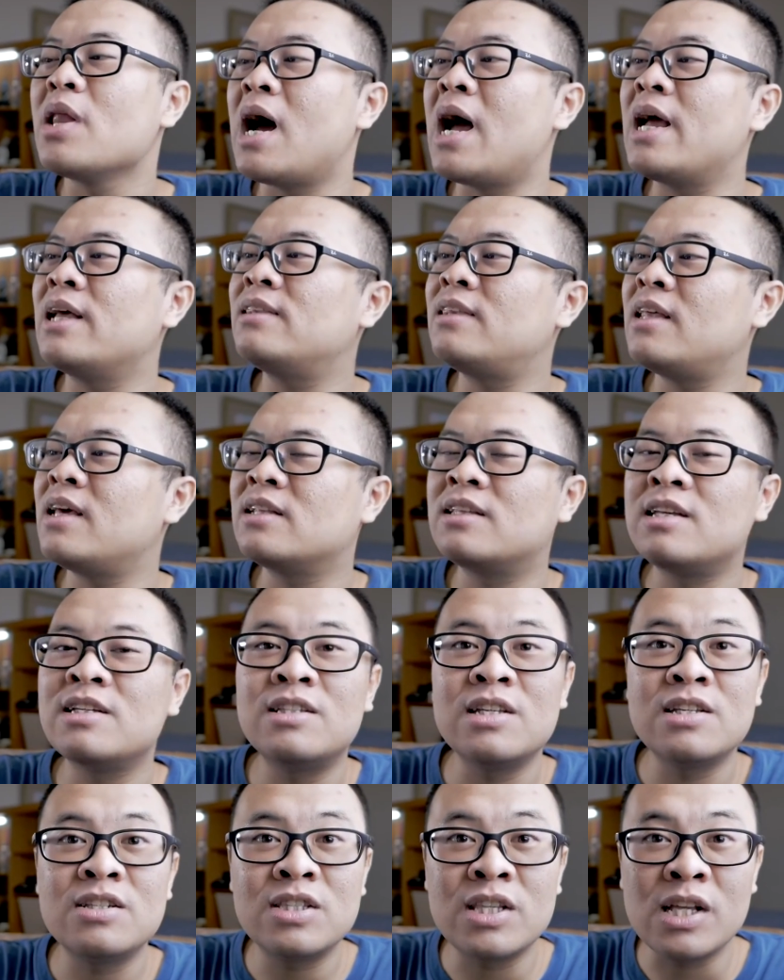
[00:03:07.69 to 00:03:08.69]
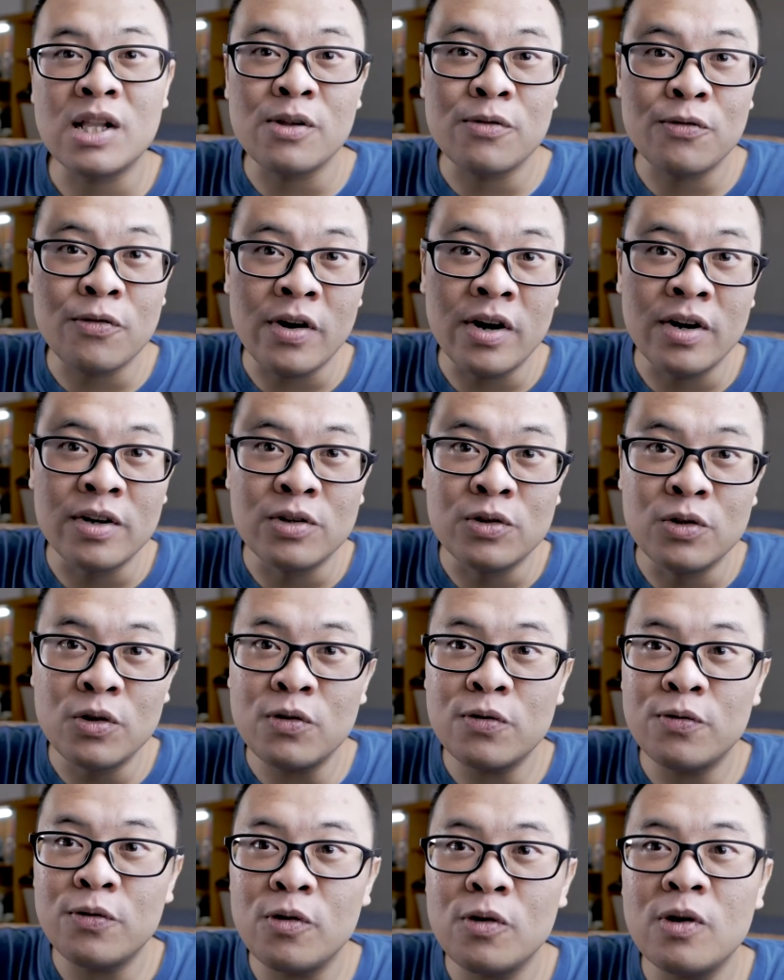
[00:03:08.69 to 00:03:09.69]
I think this is still very
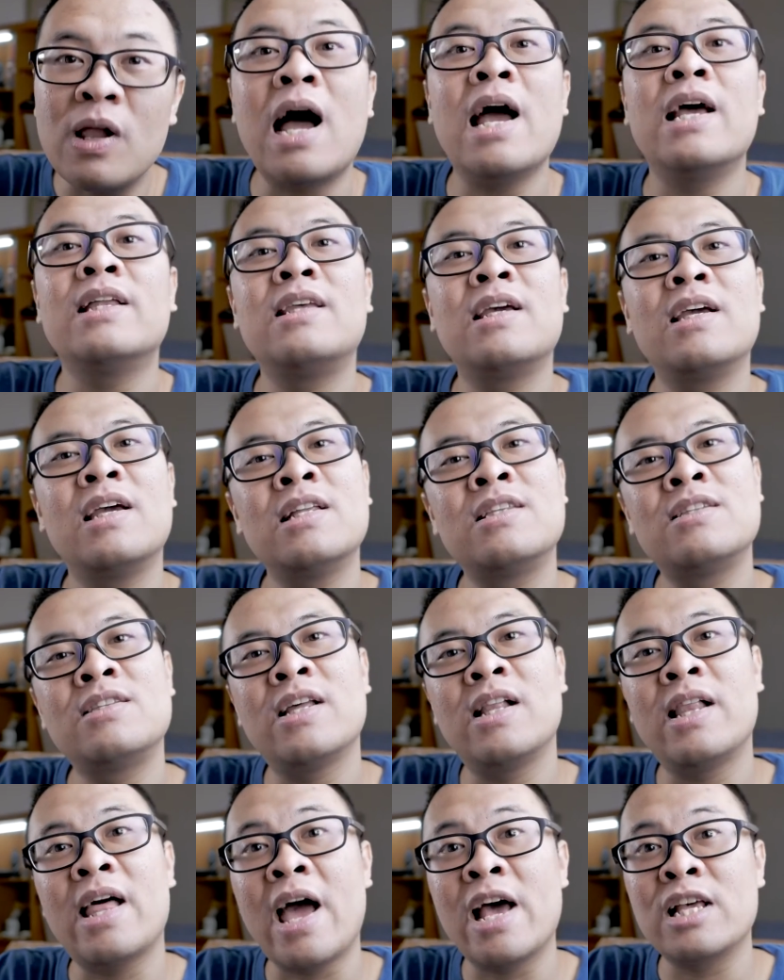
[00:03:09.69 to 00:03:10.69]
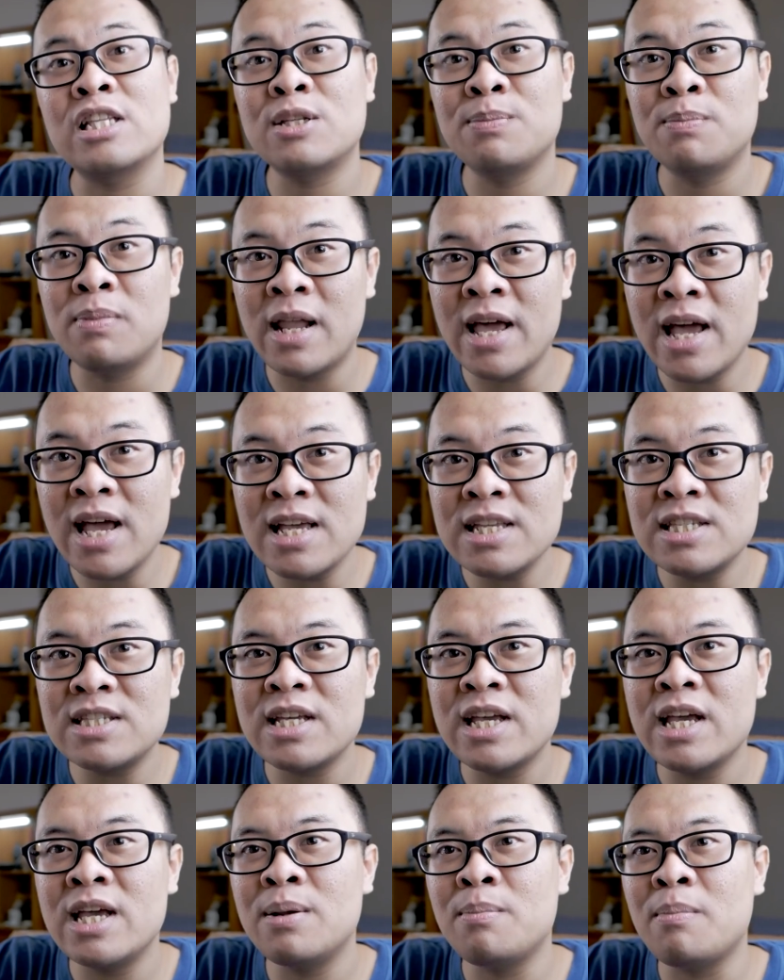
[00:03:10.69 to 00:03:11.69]
useful. I think it still has
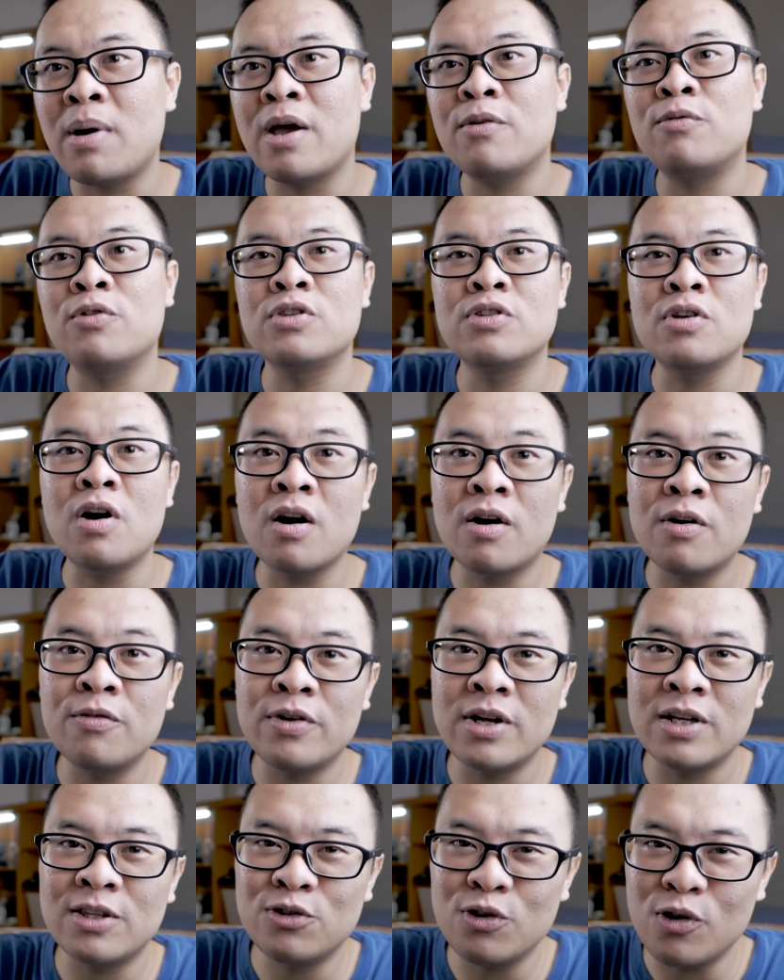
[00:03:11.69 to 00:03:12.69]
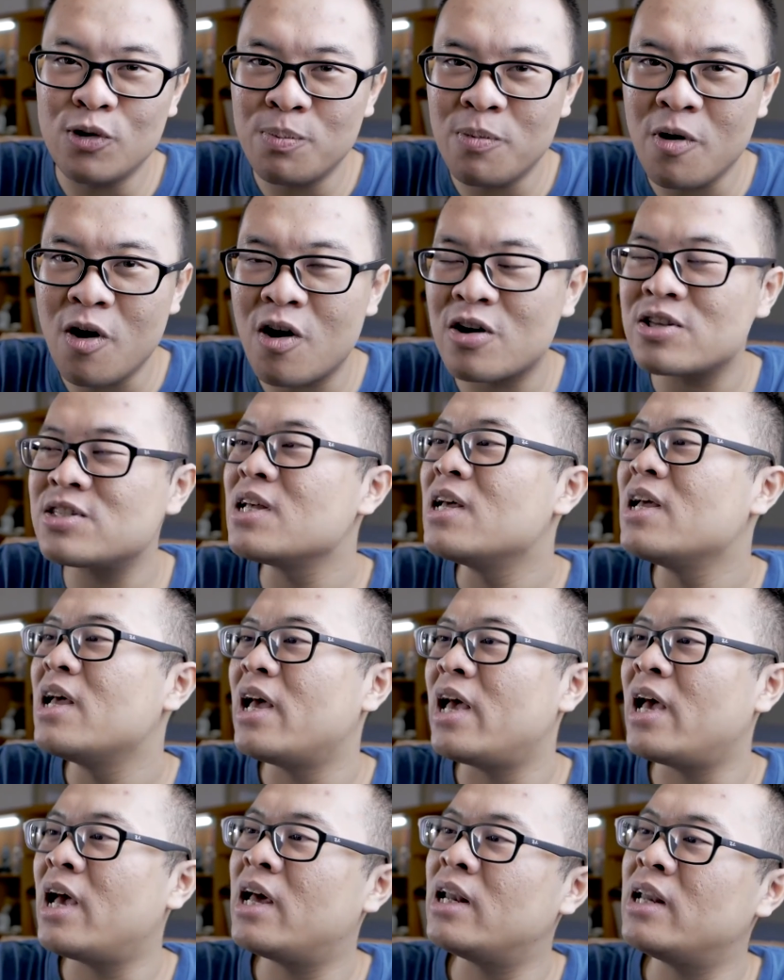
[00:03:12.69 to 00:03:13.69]
place in my photography toolbox,
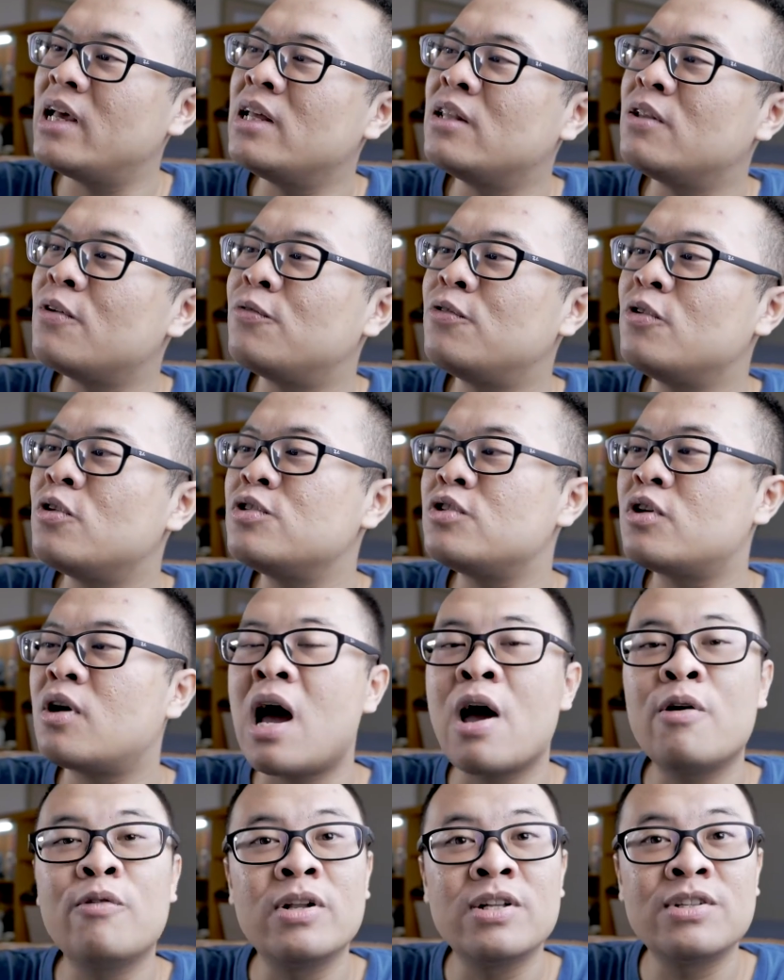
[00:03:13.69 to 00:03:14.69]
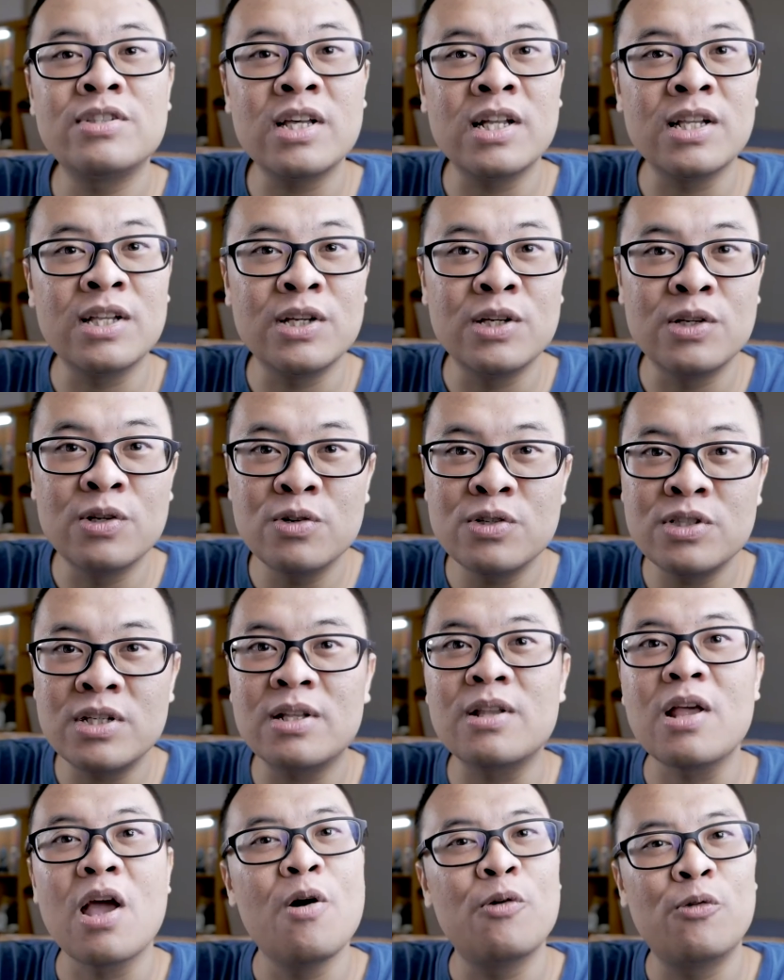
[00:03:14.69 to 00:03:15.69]
and in the future I will still use
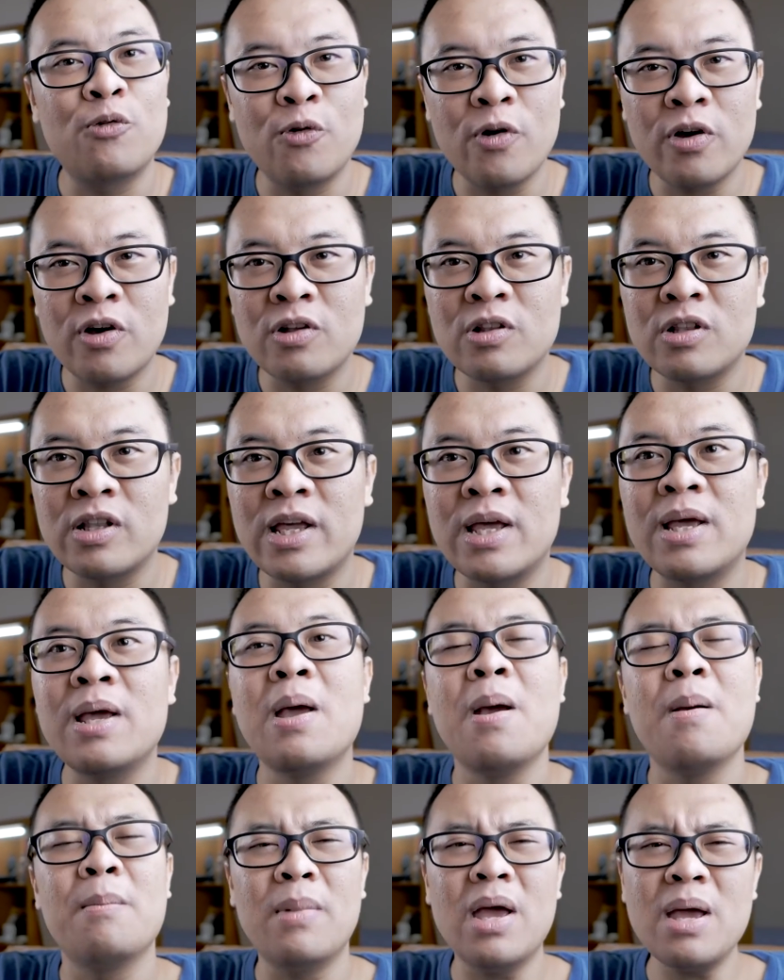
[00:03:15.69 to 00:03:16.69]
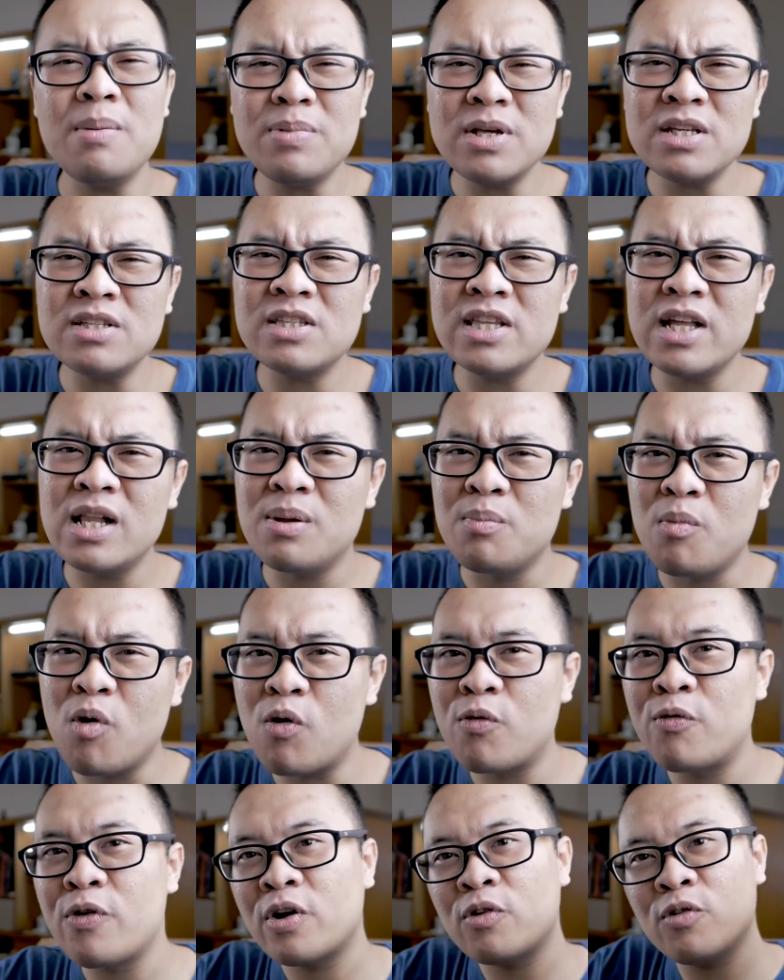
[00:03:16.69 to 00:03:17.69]
it frequently. Maybe still
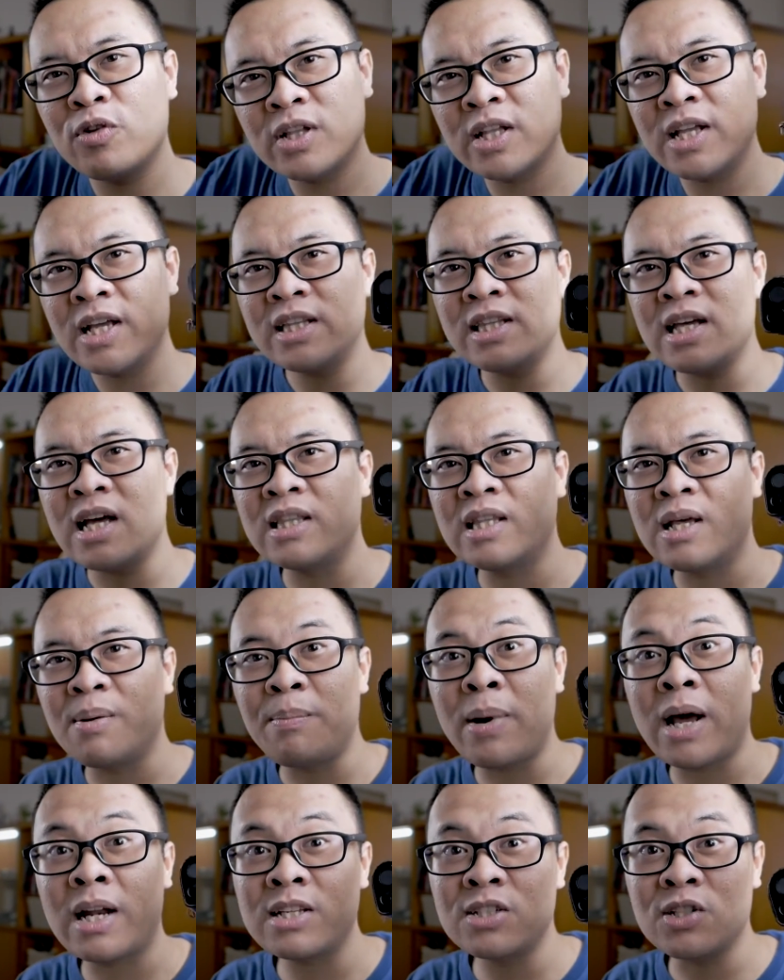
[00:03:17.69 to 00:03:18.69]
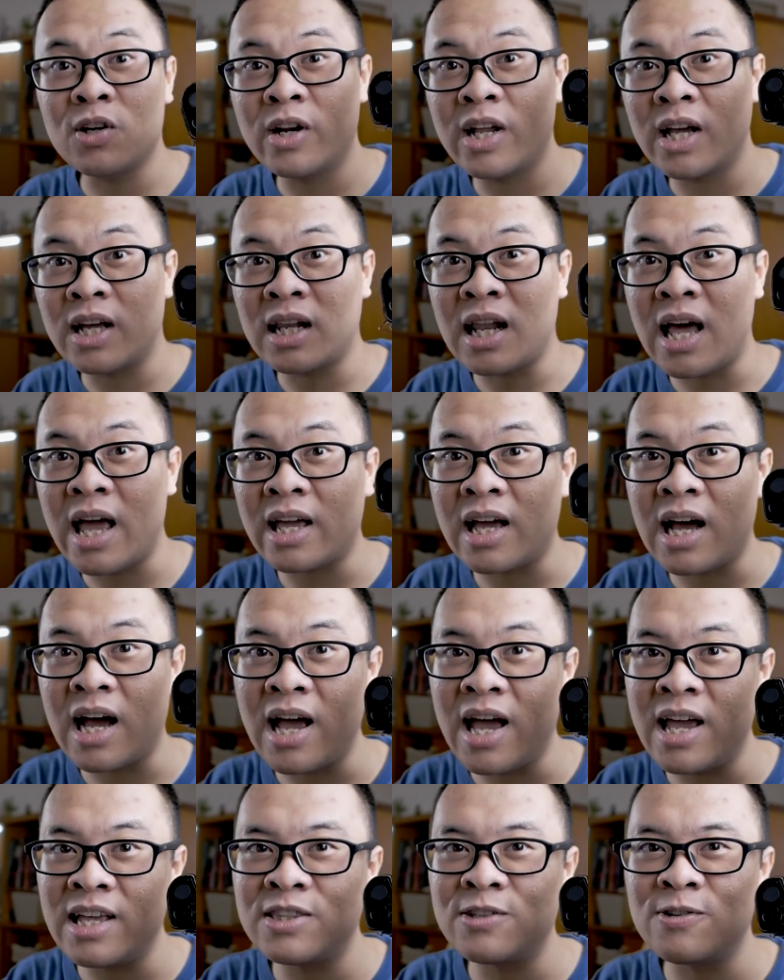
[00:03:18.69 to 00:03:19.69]
more frequently than the Panasonic
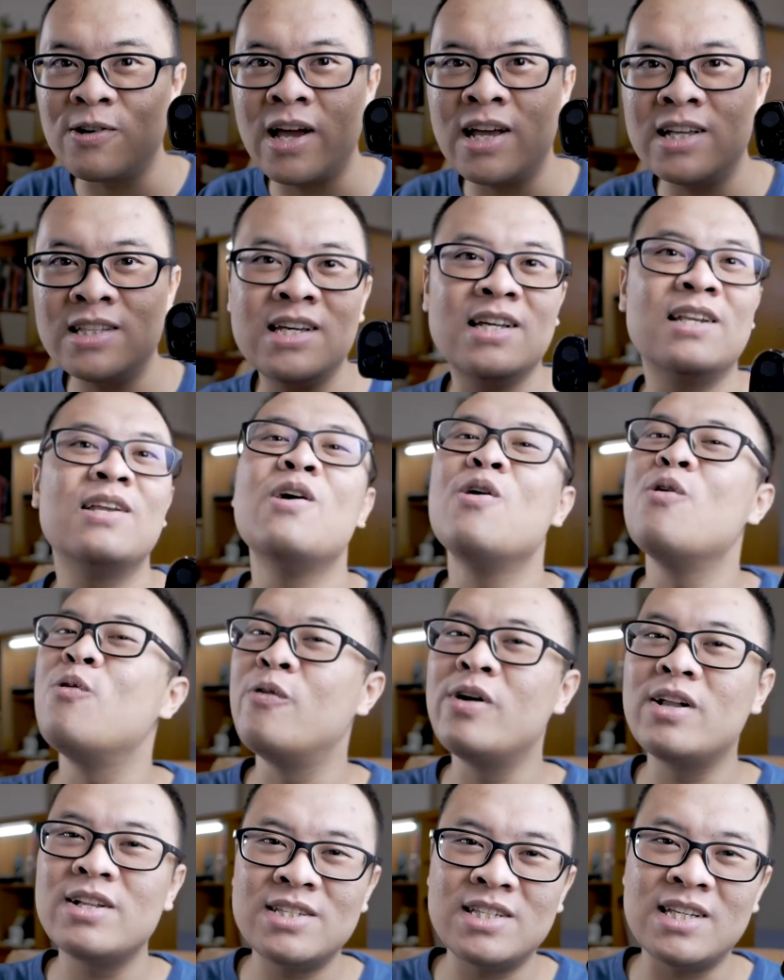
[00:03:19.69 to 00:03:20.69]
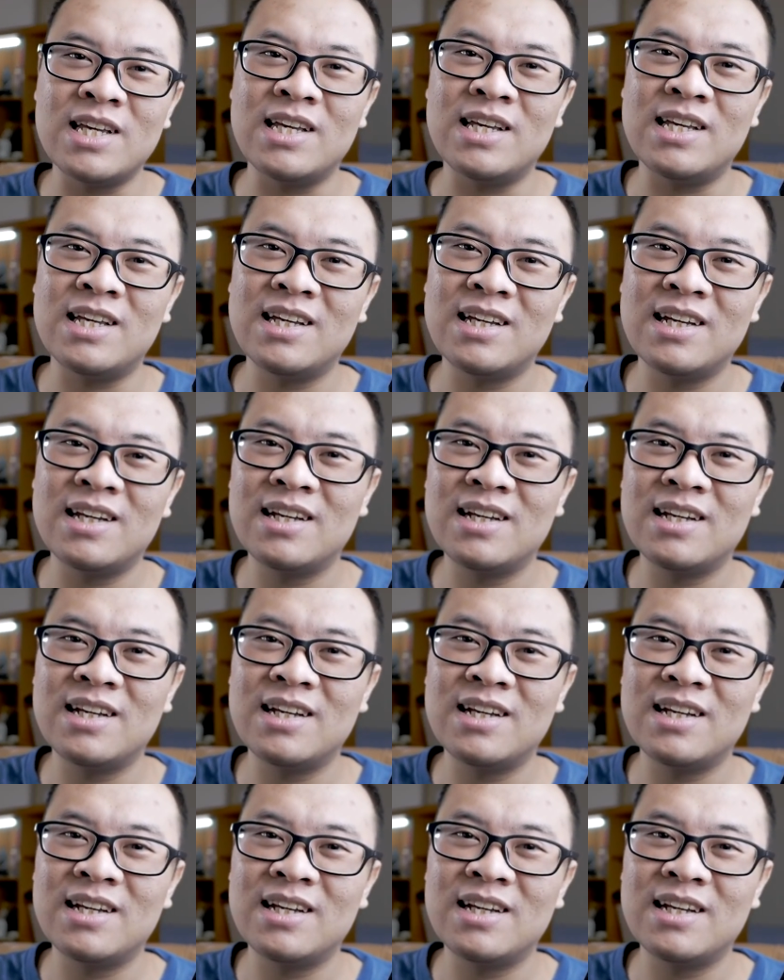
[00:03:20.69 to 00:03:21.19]
Leica 8-18. We'll see.